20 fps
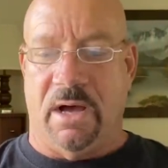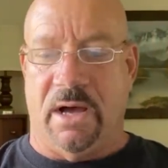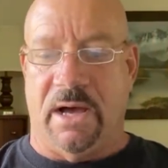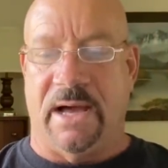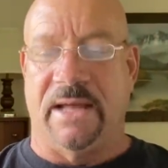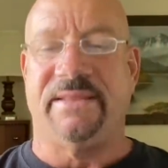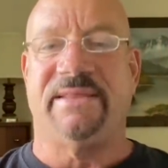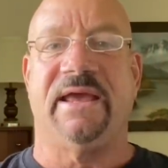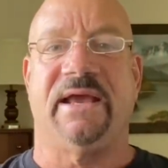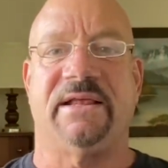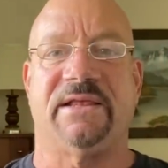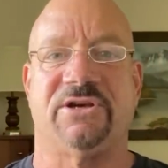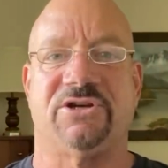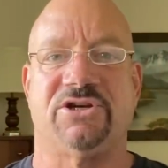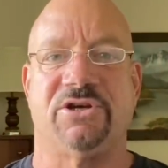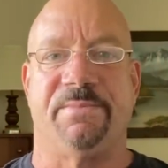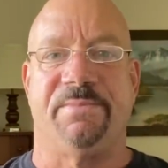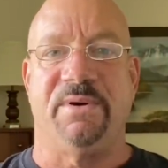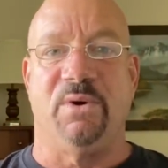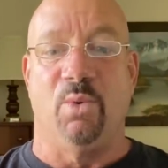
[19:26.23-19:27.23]
I think this
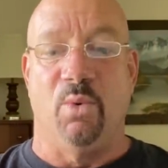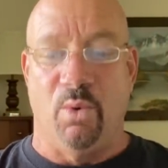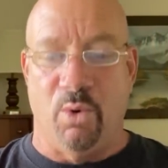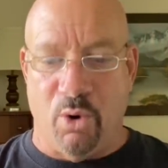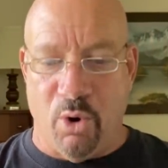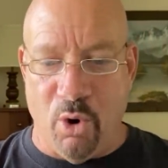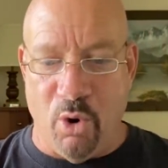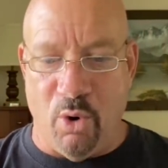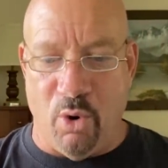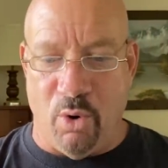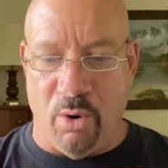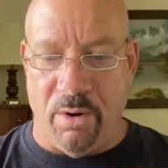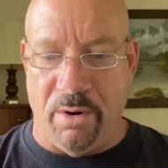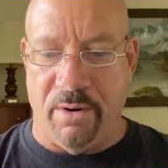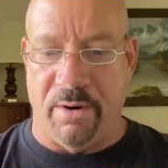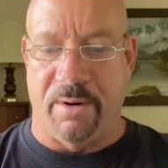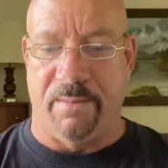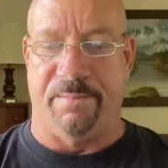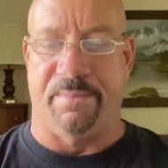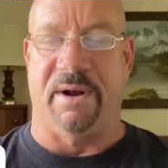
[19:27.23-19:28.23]
should be who.
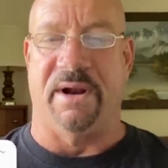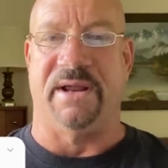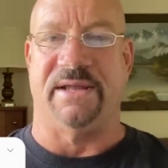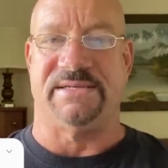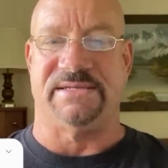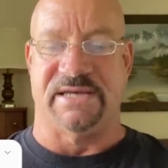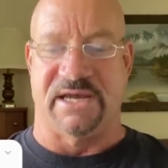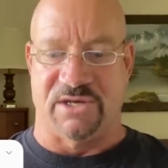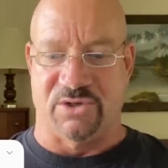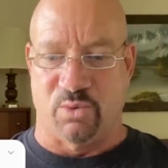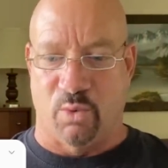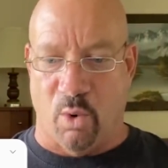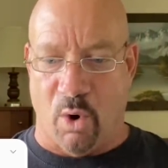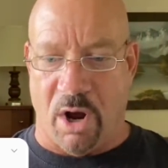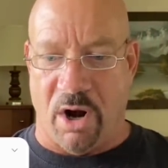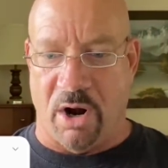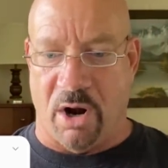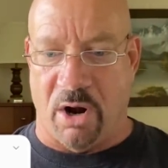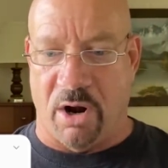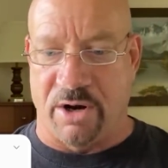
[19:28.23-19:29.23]
But it says,
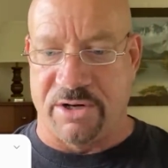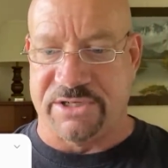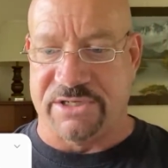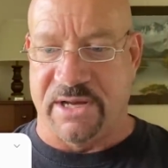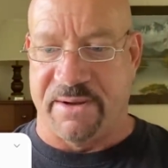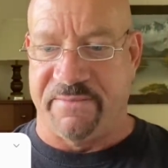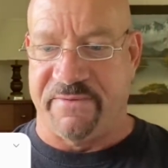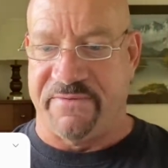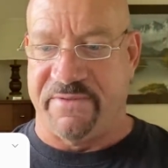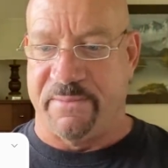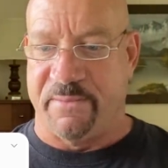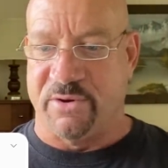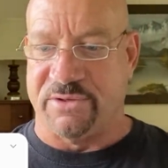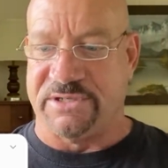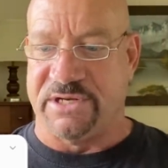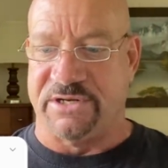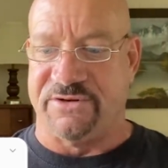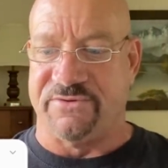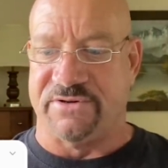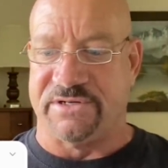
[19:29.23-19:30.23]
what are some of the
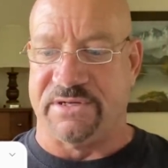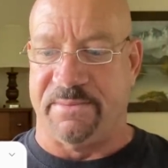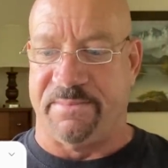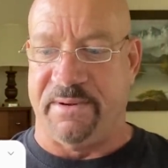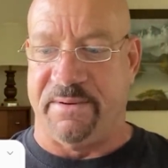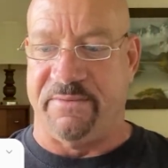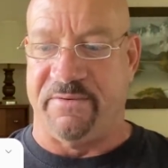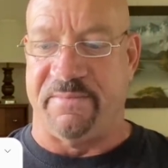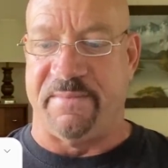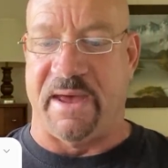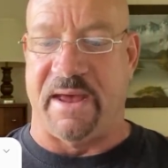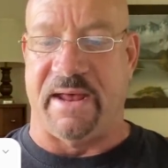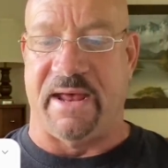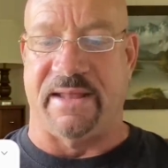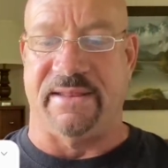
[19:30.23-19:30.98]
most interesting people you've met?